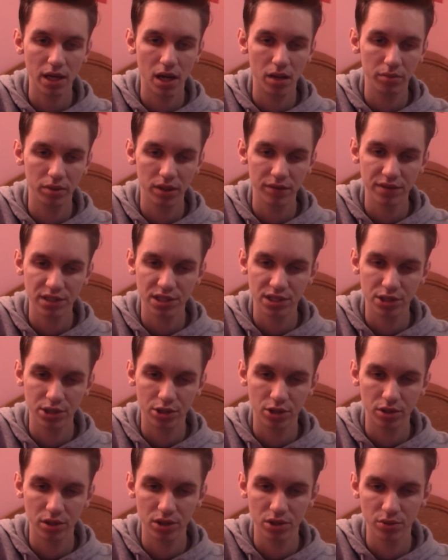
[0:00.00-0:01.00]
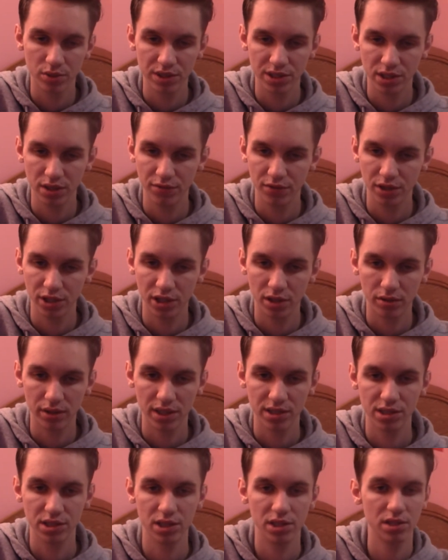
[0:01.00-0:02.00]
believe this is a dark and twisted video.
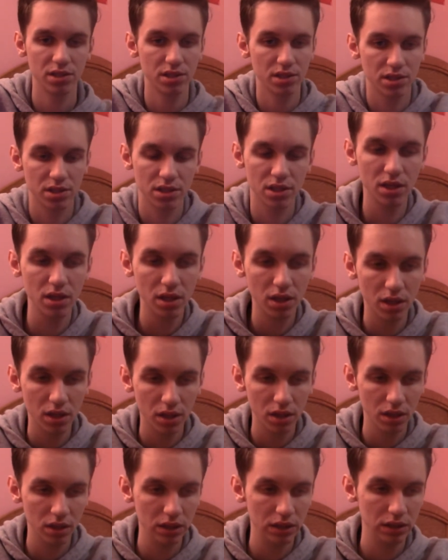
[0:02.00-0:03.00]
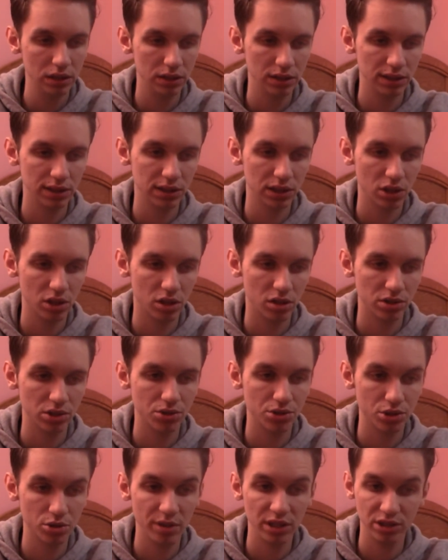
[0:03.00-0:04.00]
Yes, it is. This is called
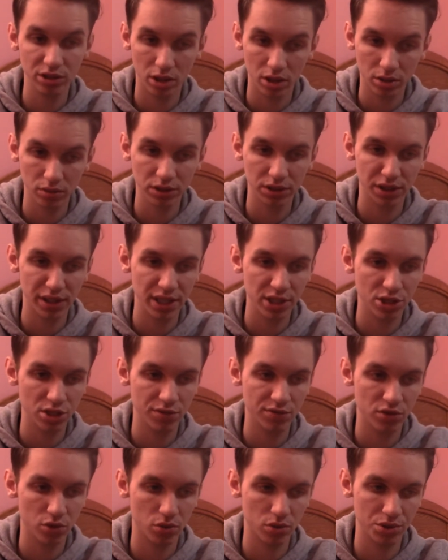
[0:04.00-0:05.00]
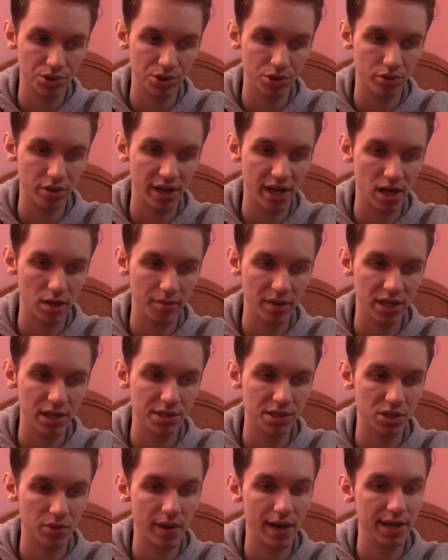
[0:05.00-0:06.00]
True McDonald's Night Shift Horror Story Animated.
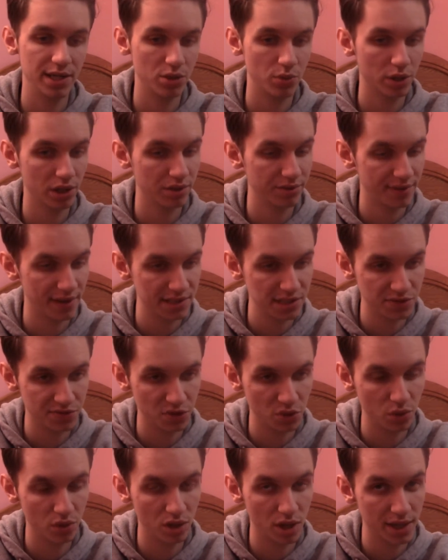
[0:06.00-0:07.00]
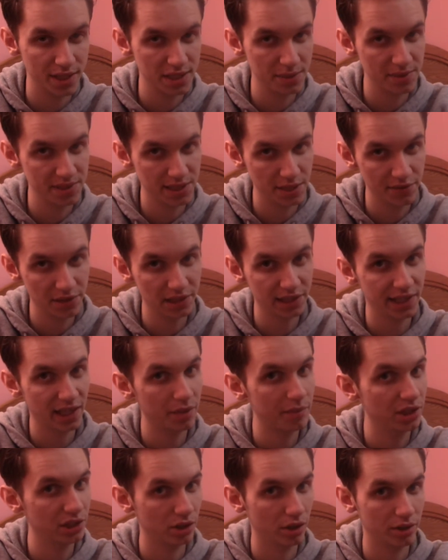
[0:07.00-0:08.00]
So I do work in fast food, not specifically at a
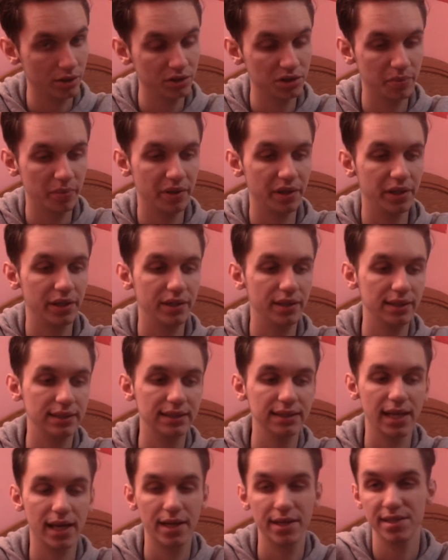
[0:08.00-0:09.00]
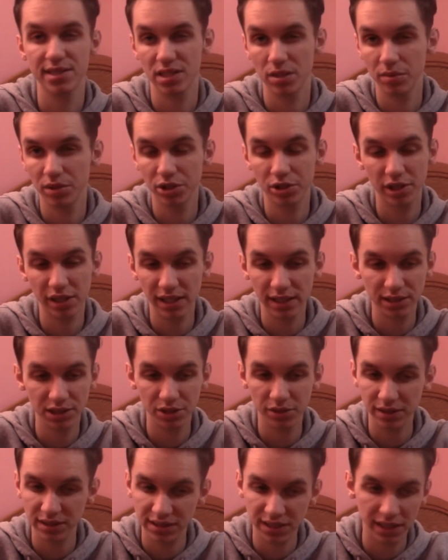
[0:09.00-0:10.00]
McDonald's, but it's kind of similar, I guess you
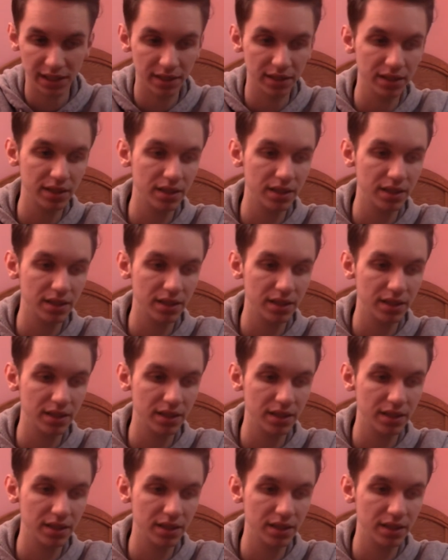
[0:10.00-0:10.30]
could say.